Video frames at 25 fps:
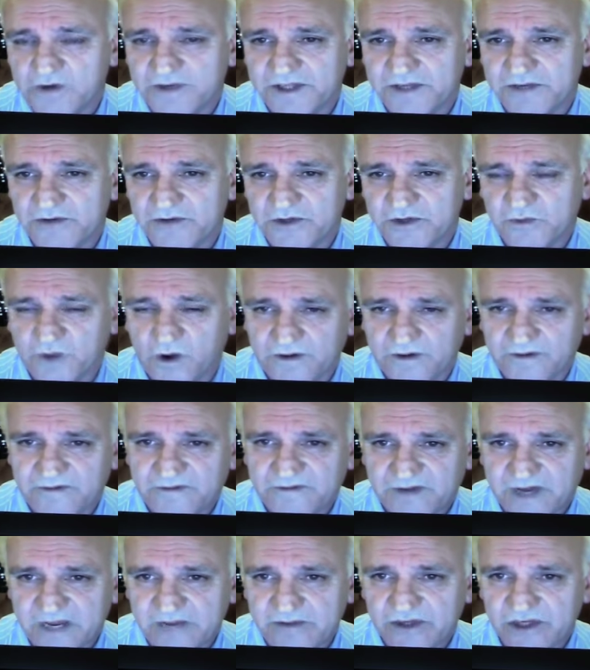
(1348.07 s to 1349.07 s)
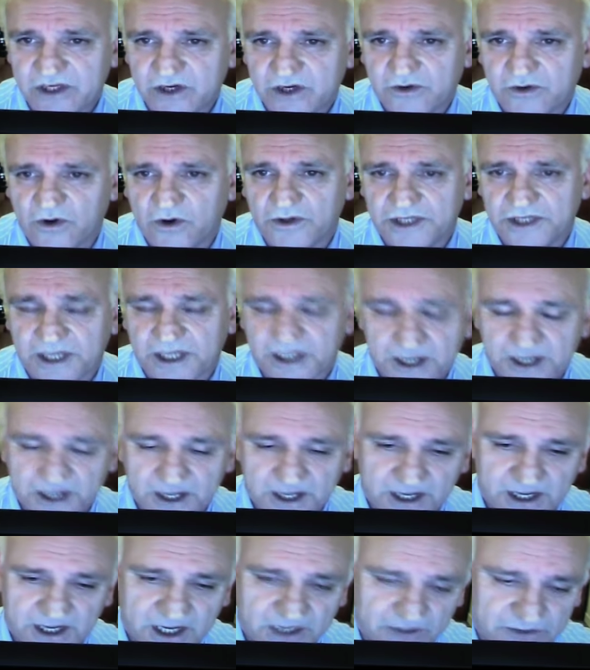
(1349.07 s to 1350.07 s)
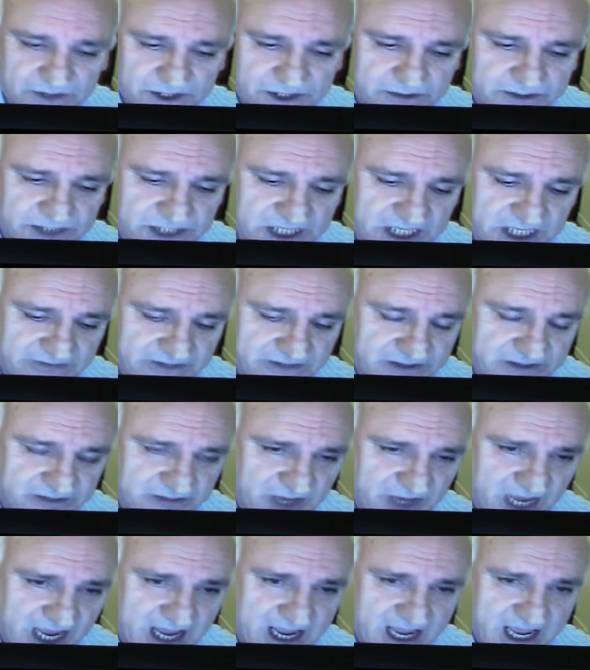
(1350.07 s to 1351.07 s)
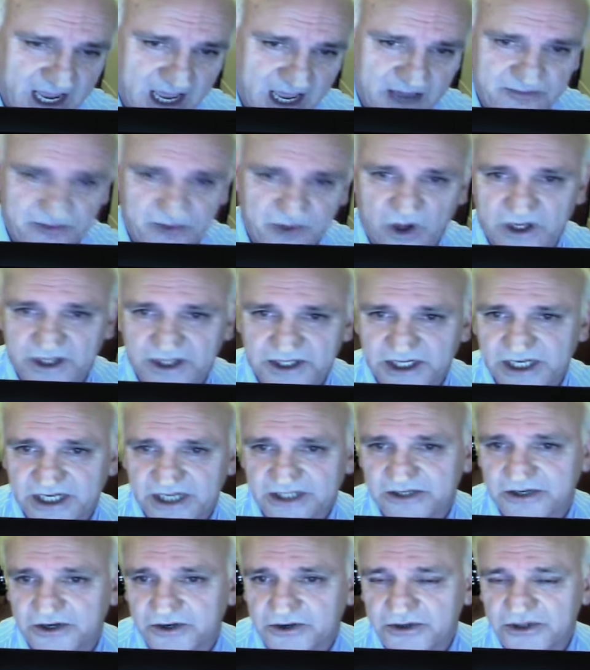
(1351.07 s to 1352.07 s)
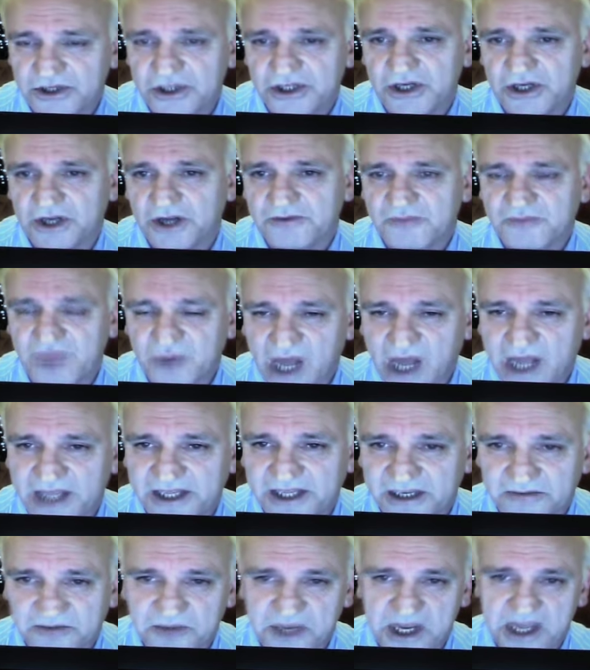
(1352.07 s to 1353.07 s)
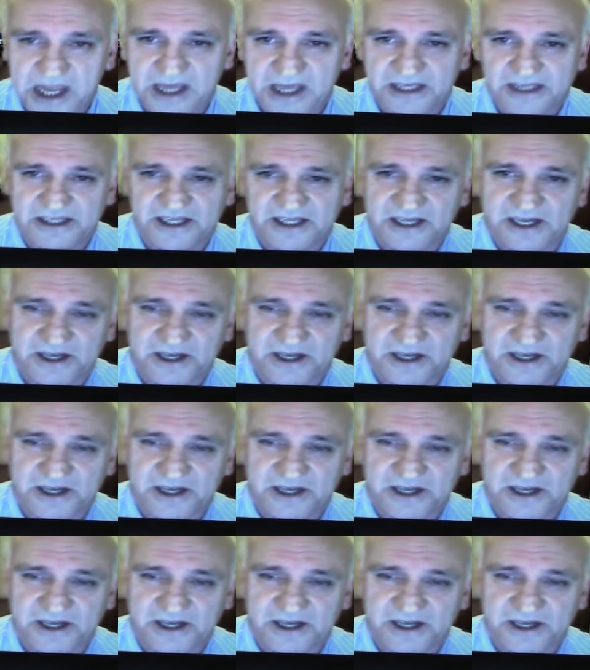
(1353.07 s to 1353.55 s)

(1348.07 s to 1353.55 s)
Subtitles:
And there was one famous quote which was given by a politician whose son branded me as